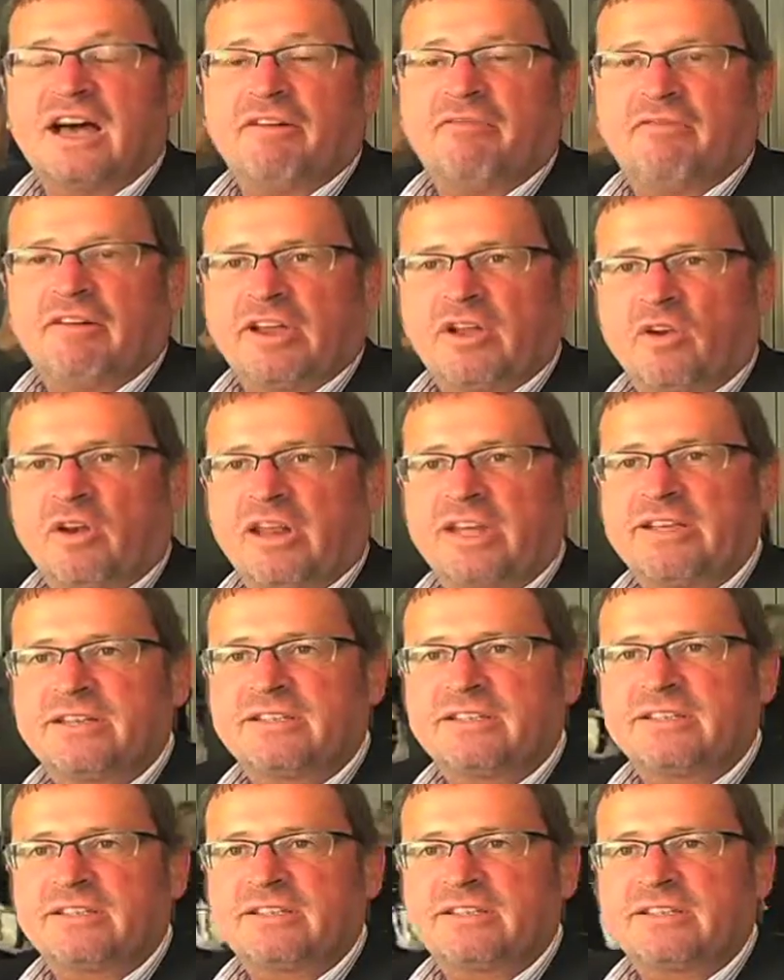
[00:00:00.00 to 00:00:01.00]
are
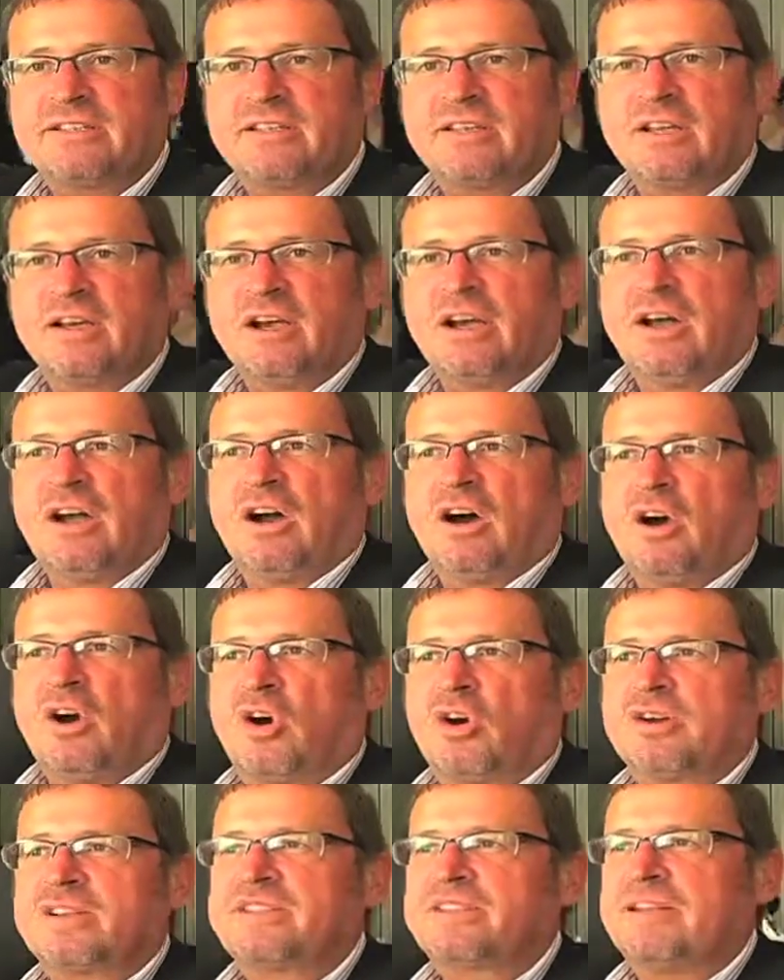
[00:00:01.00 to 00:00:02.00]
violated,
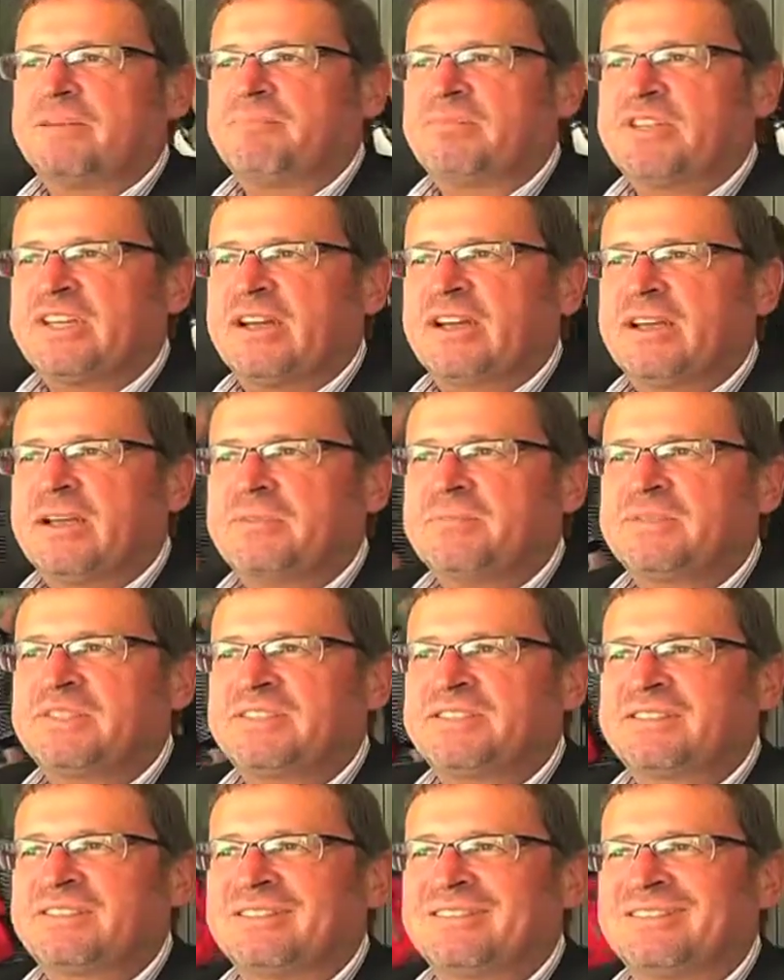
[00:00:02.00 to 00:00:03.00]
or
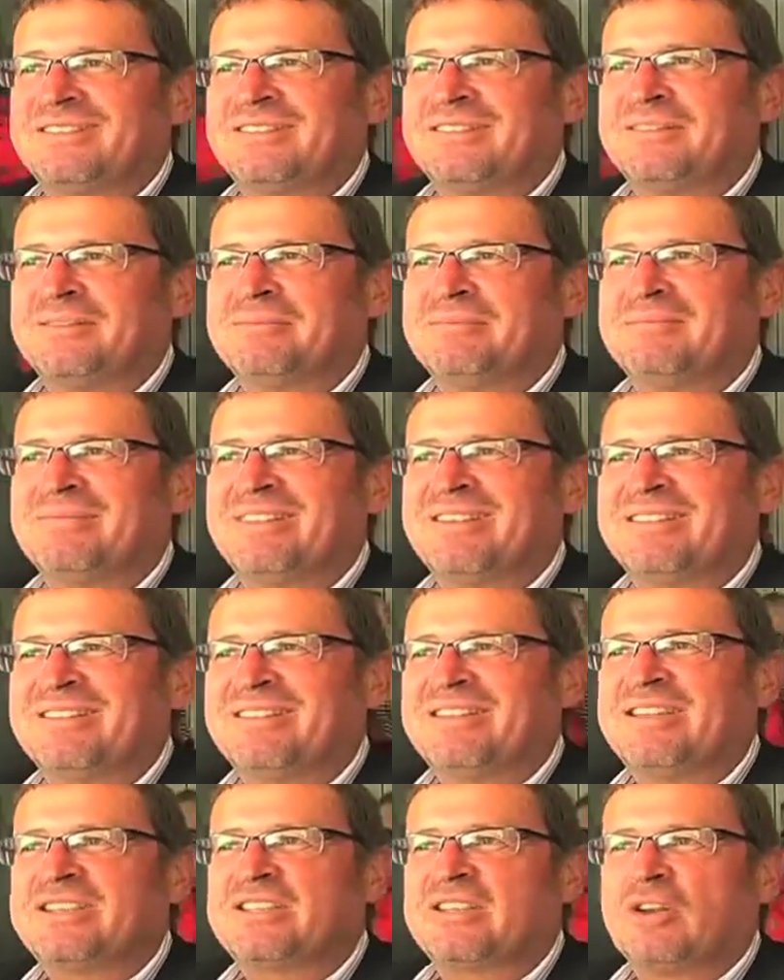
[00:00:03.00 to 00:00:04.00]
sometimes
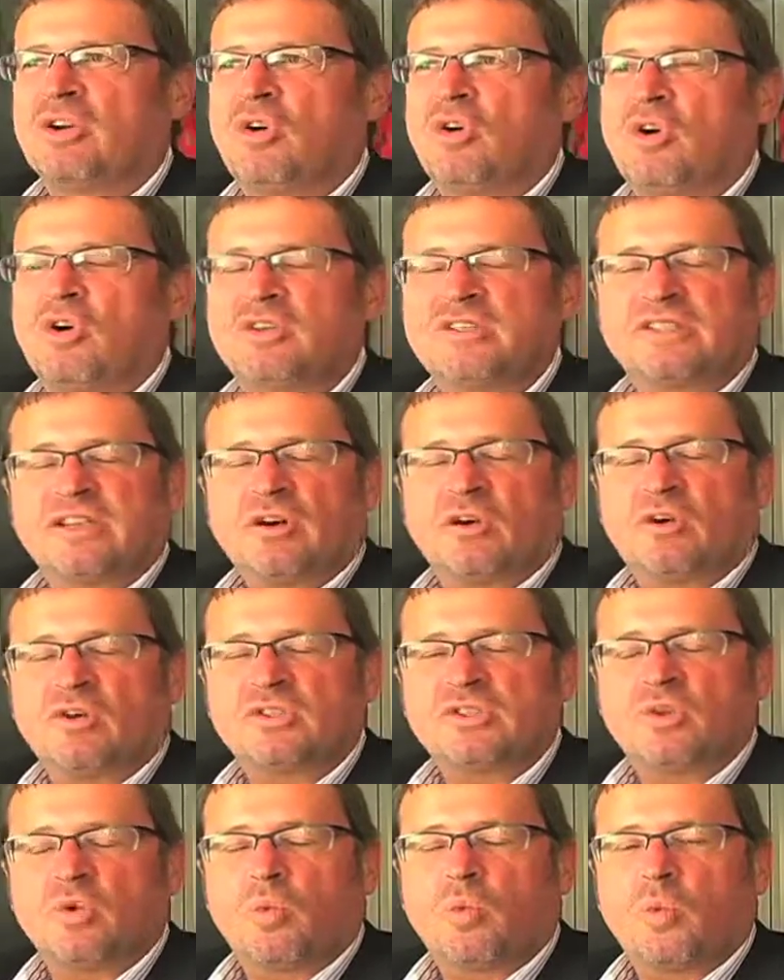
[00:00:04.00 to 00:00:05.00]
these laws are
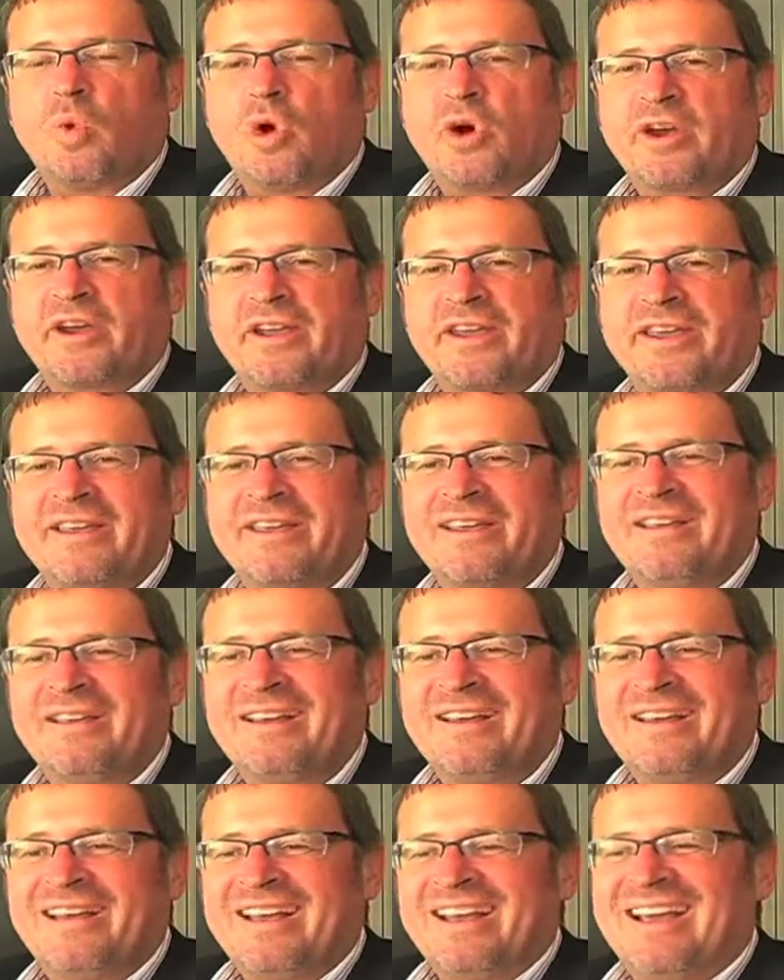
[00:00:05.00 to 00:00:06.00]
also working
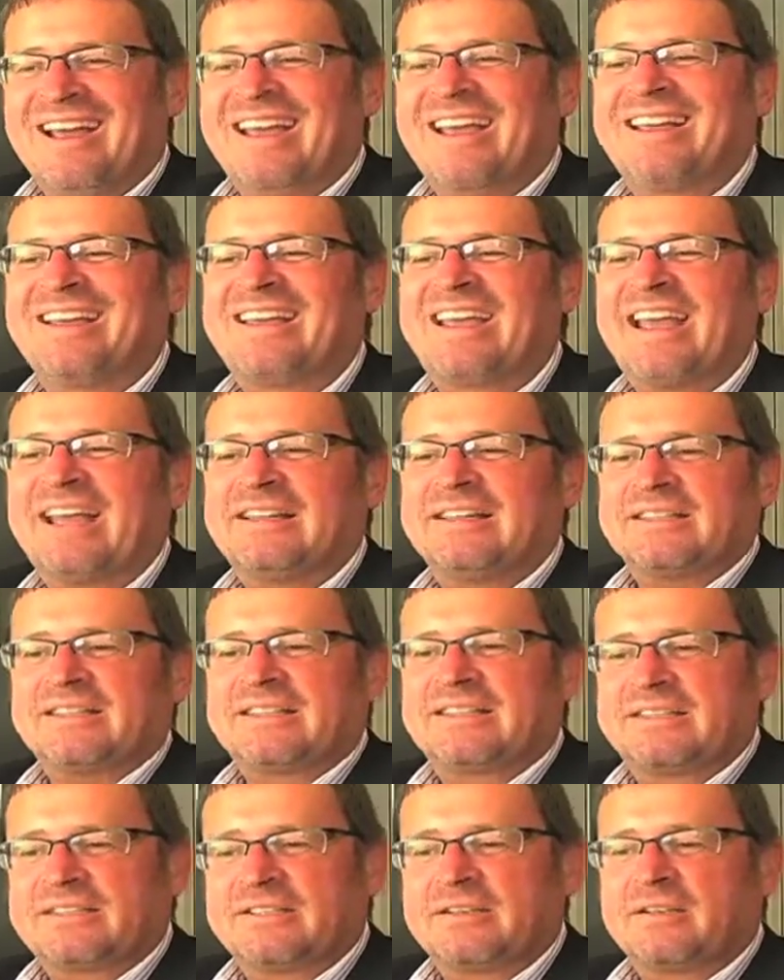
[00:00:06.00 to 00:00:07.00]

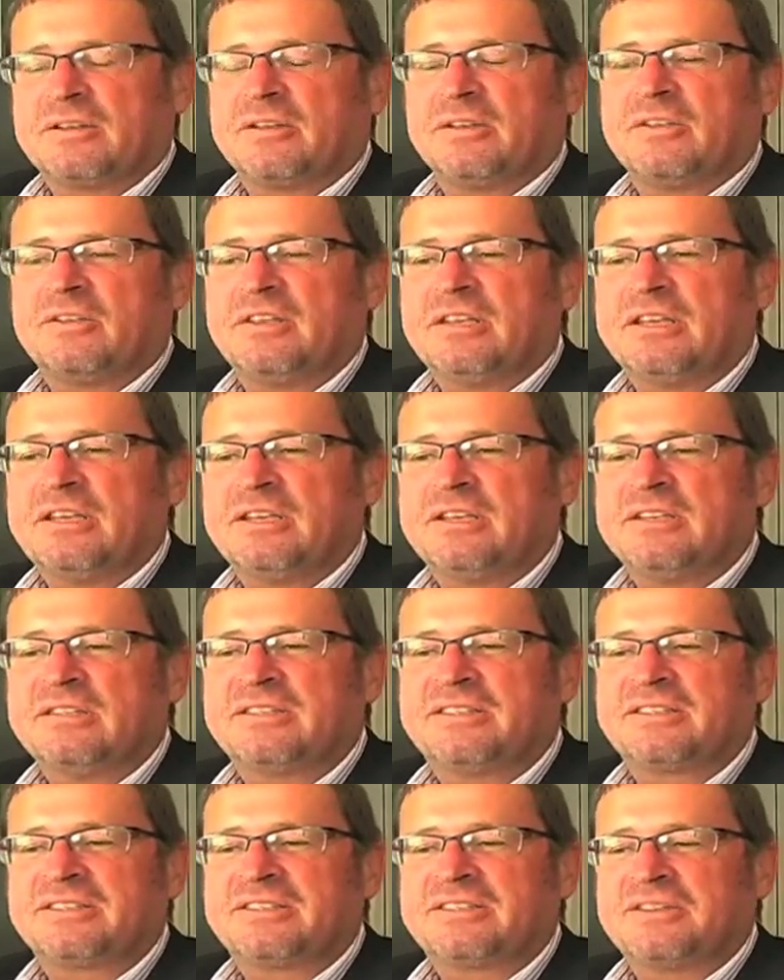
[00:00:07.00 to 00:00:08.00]
against
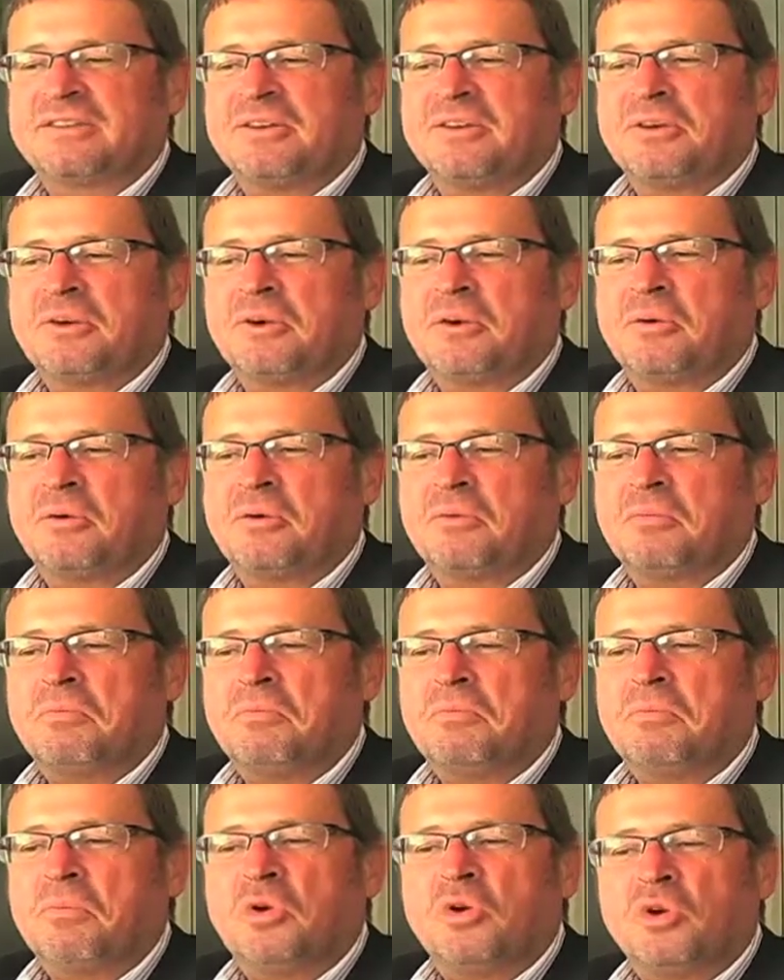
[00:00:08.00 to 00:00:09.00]
these
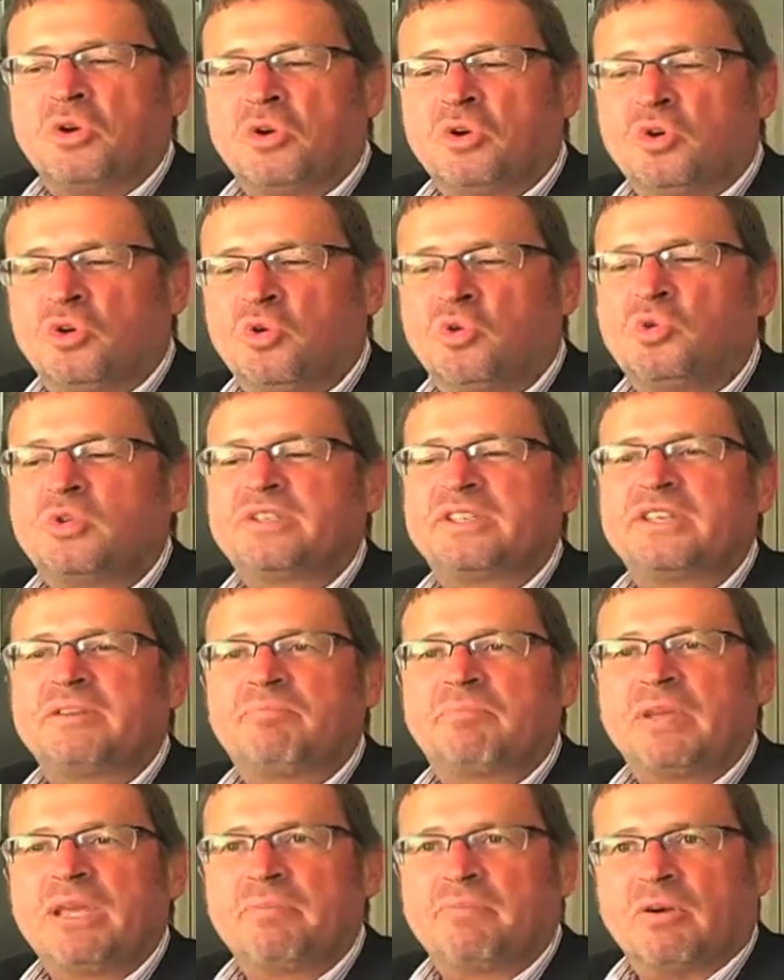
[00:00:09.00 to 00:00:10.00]
losing
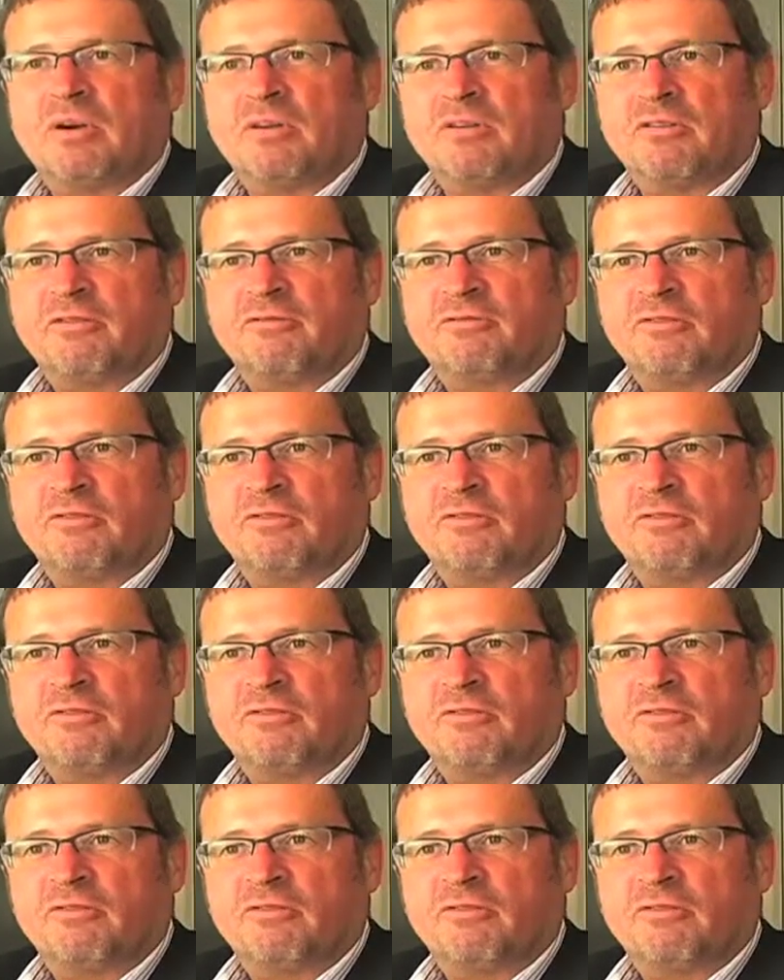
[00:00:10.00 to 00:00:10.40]
people.